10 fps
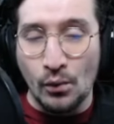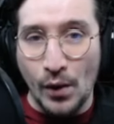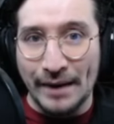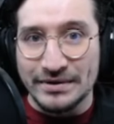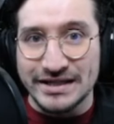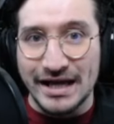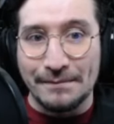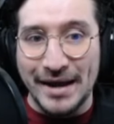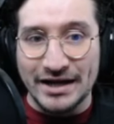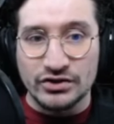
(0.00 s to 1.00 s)
wipe. It's not a
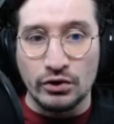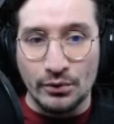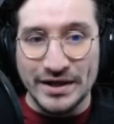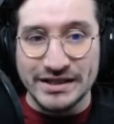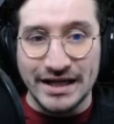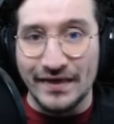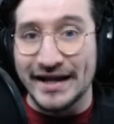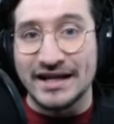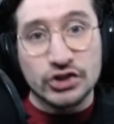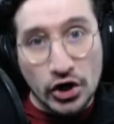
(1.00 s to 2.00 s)
mandatory reset
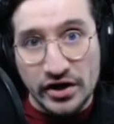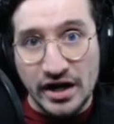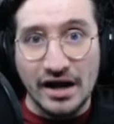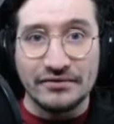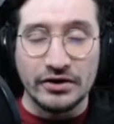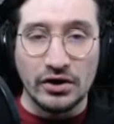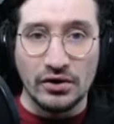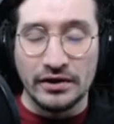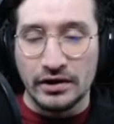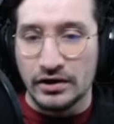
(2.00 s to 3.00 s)
like in Tarkov, in
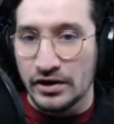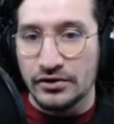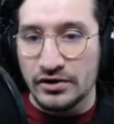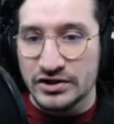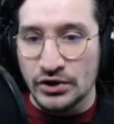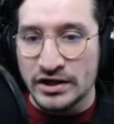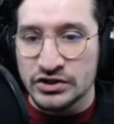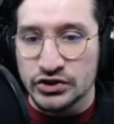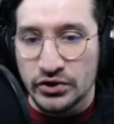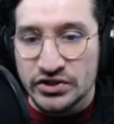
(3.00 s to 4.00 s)
the other
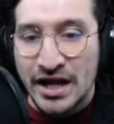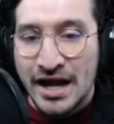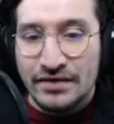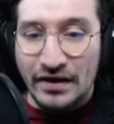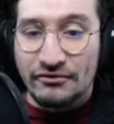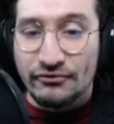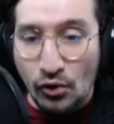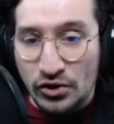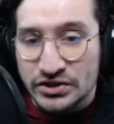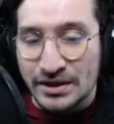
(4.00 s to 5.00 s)
extraction shooters. They
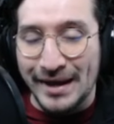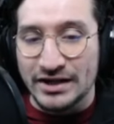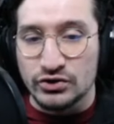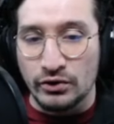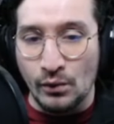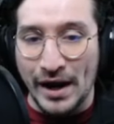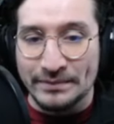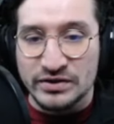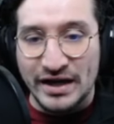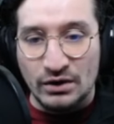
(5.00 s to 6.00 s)
force a mandatory
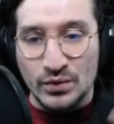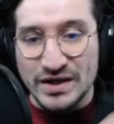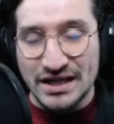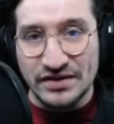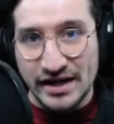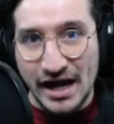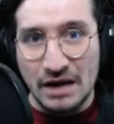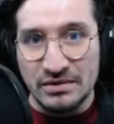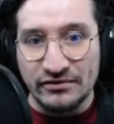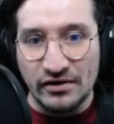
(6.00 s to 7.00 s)
wipe to kind of reset the
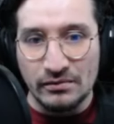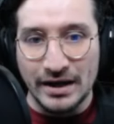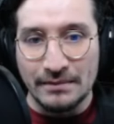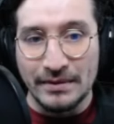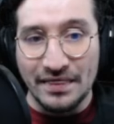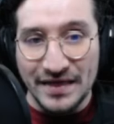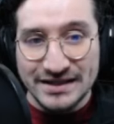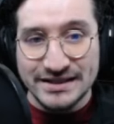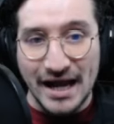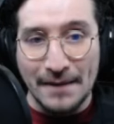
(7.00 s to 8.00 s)
economy for everybody. But in
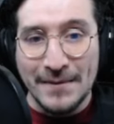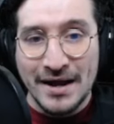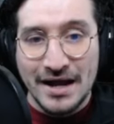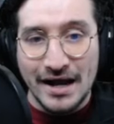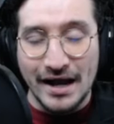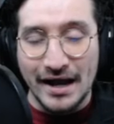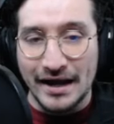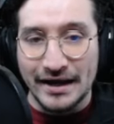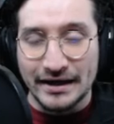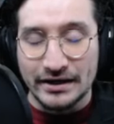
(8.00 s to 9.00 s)
this game,
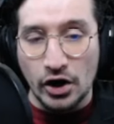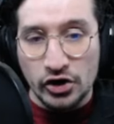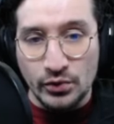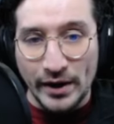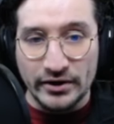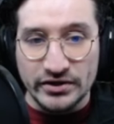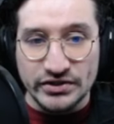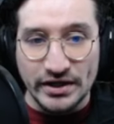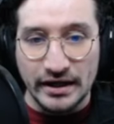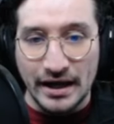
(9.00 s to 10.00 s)
in Arc
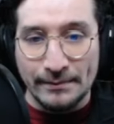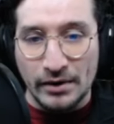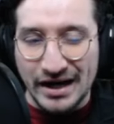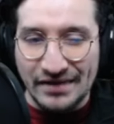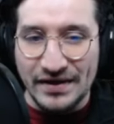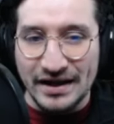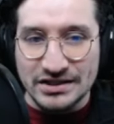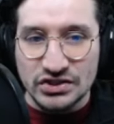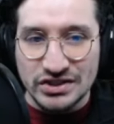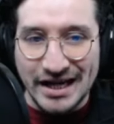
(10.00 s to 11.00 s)
Raiders, Embark I think
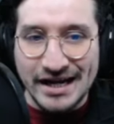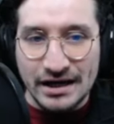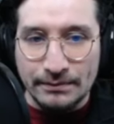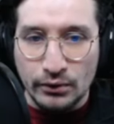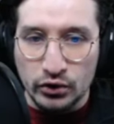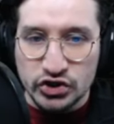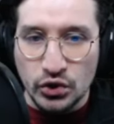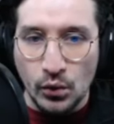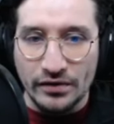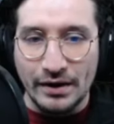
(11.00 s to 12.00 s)
is taking an approach
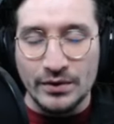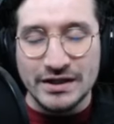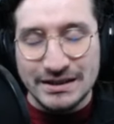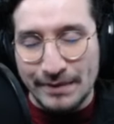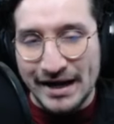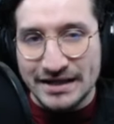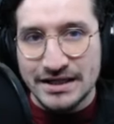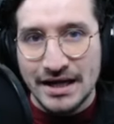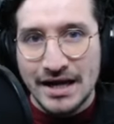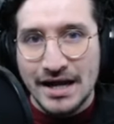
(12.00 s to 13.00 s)
to where they
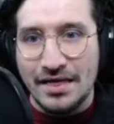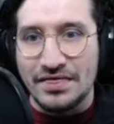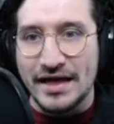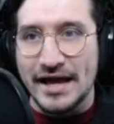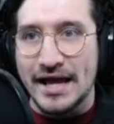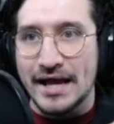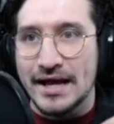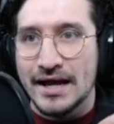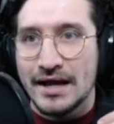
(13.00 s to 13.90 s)
respect the